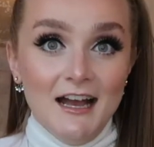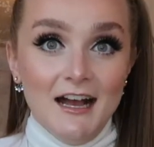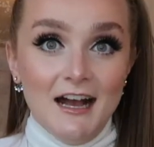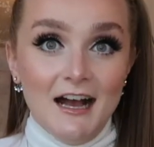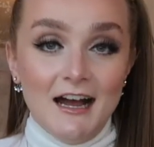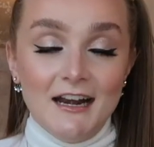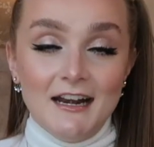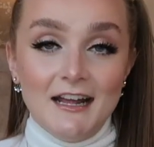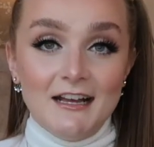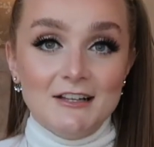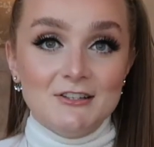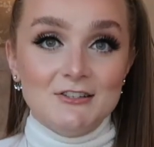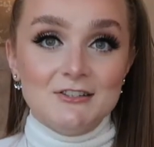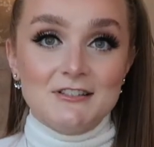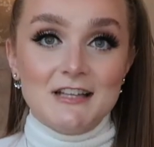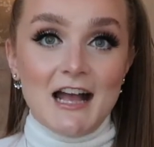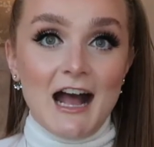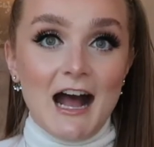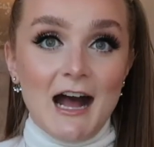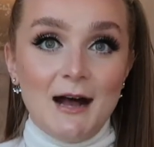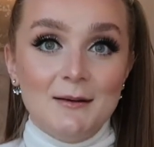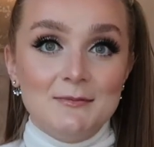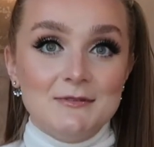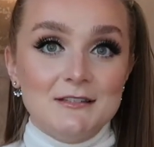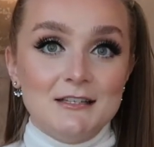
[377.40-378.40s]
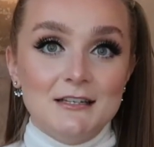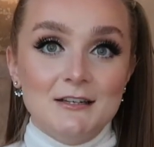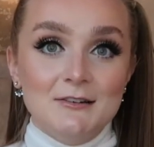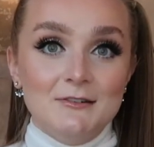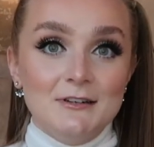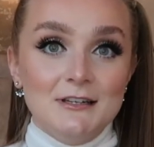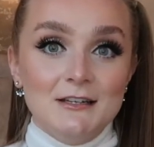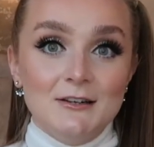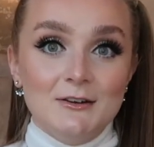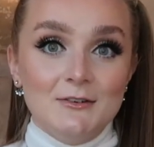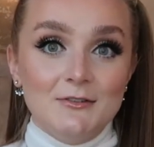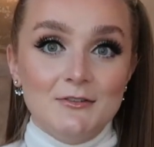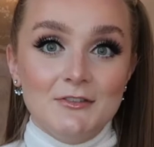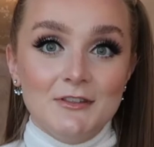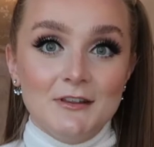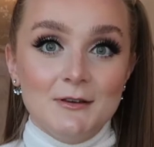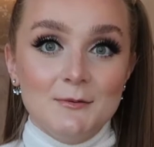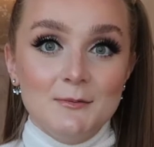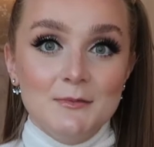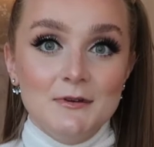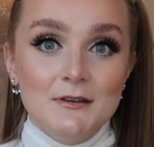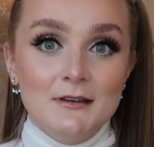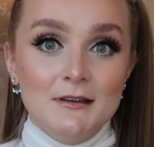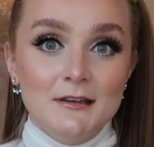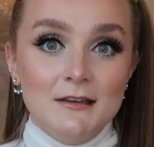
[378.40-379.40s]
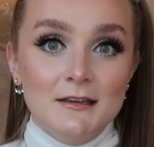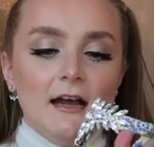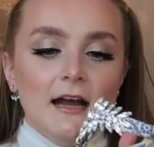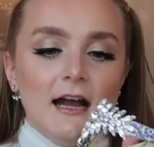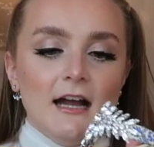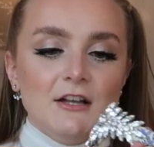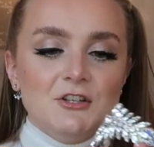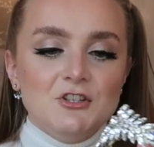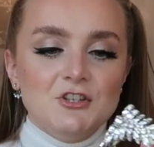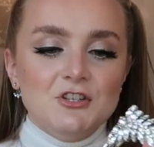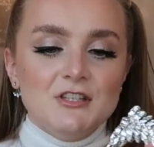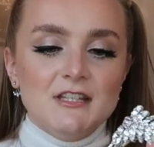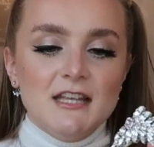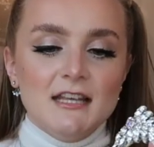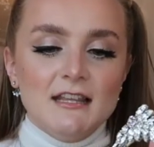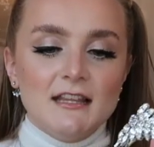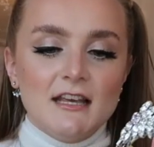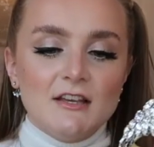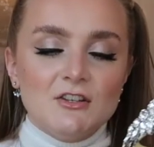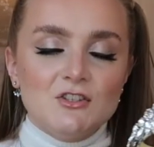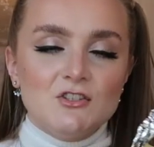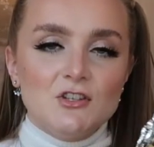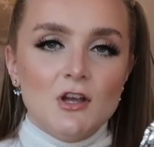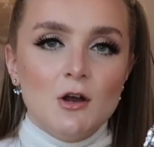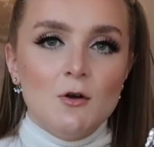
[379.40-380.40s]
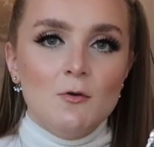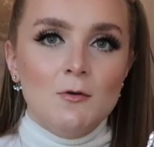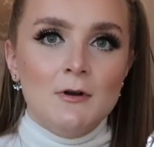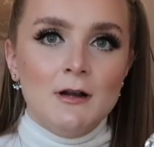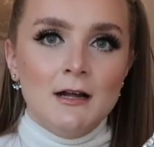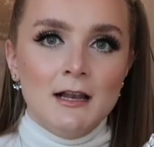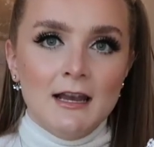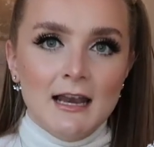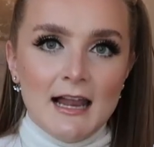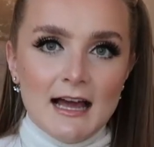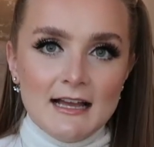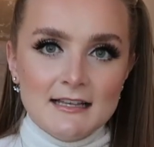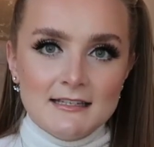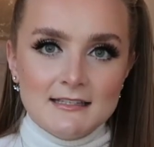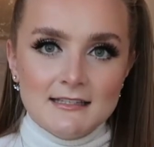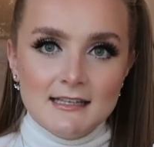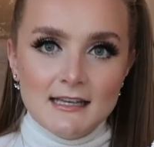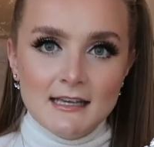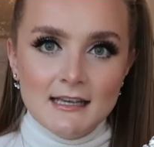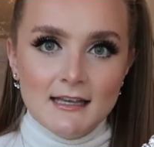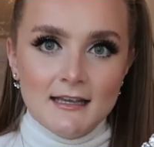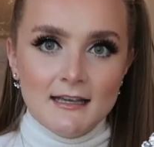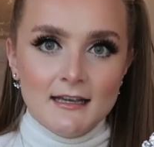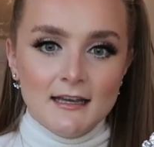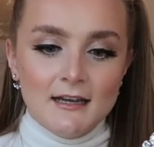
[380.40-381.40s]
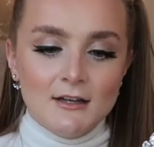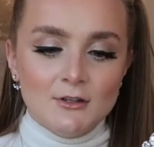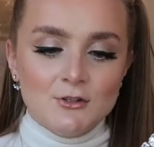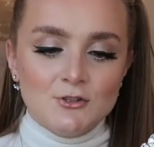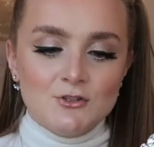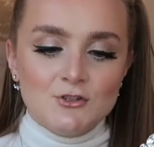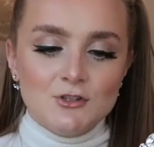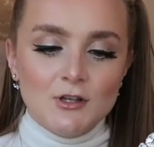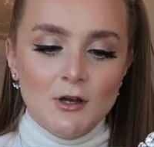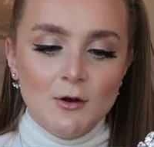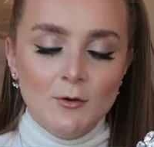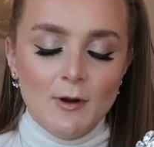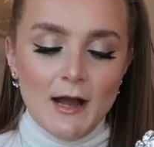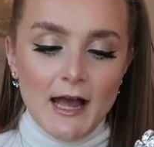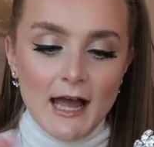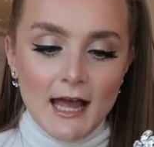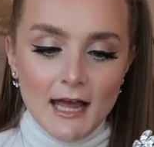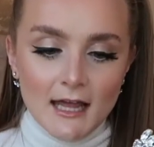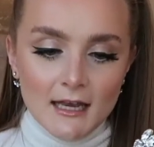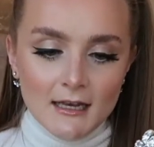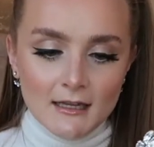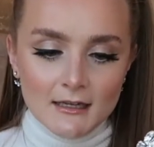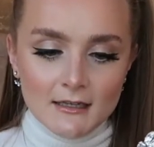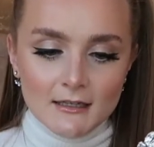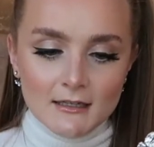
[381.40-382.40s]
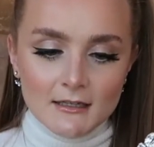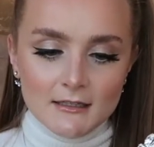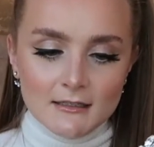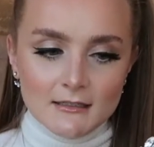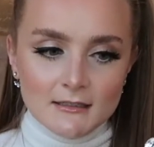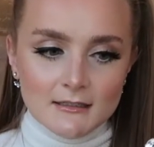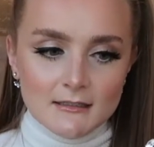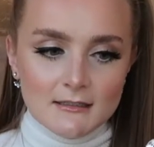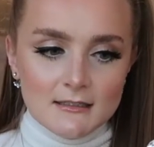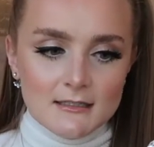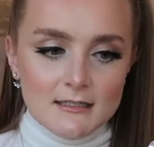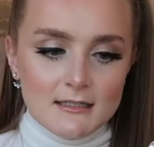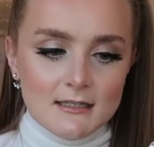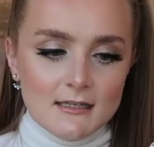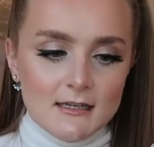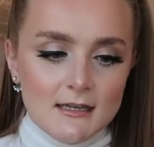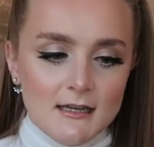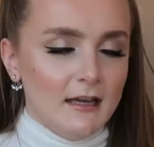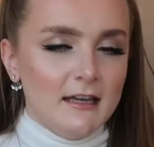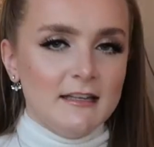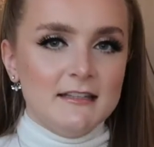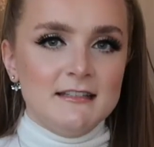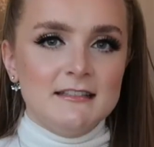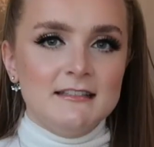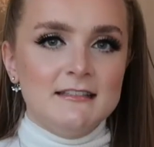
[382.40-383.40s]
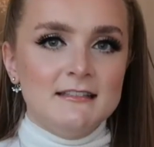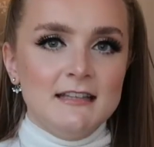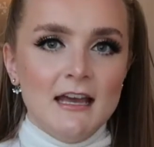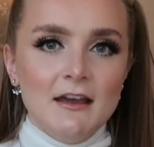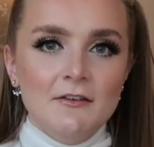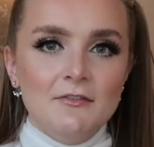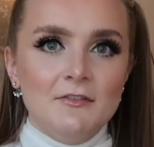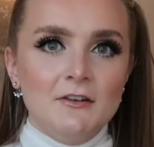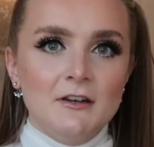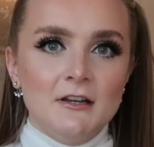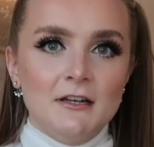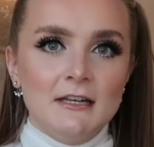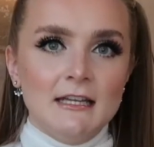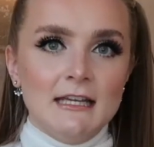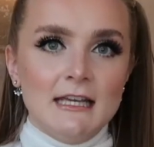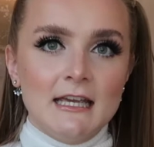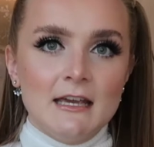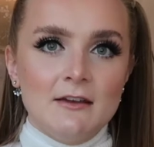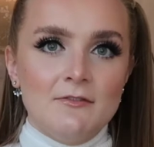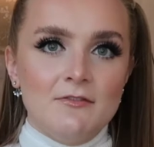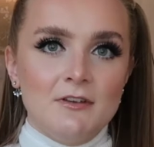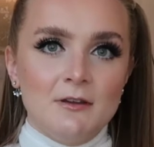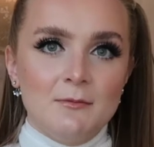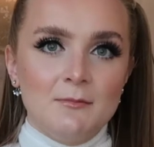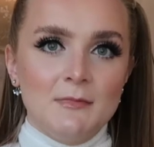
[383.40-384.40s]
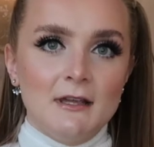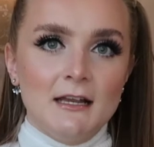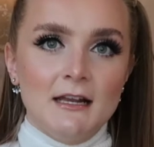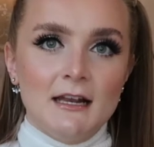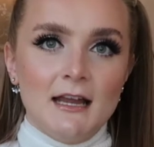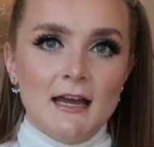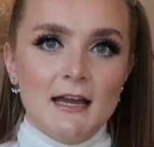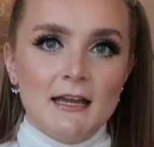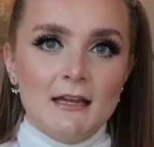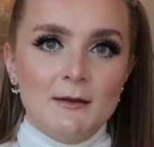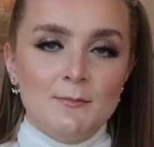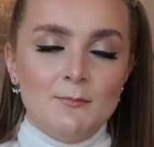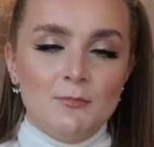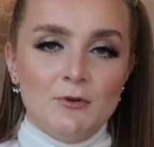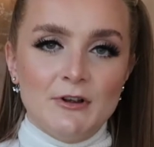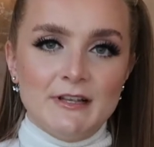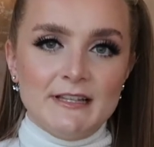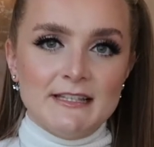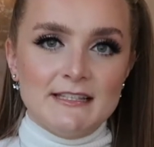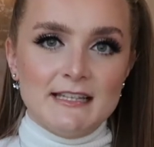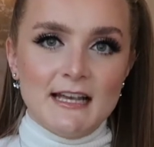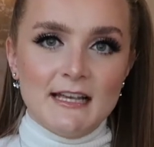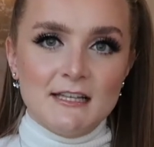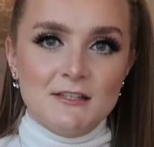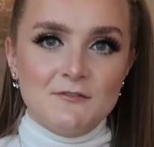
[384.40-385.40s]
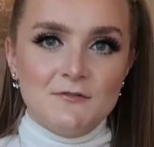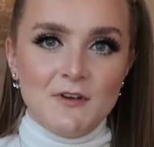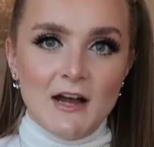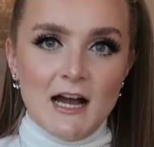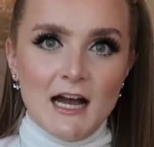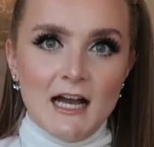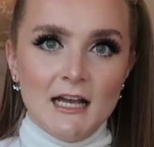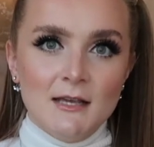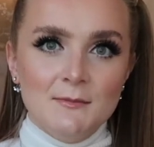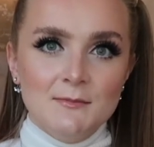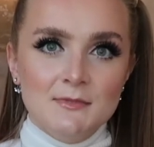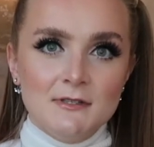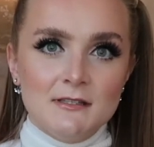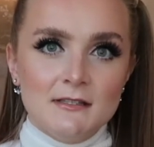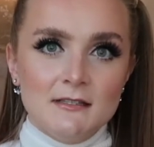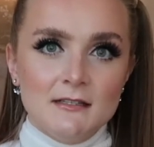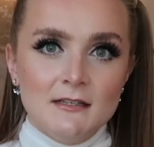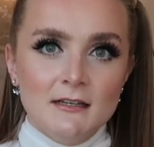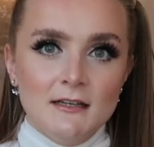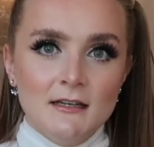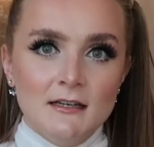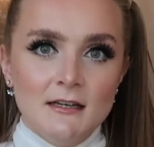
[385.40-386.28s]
and I just absolutely love them. I just think they're so classy and so elegant. It's definitely giving me like princess vibes.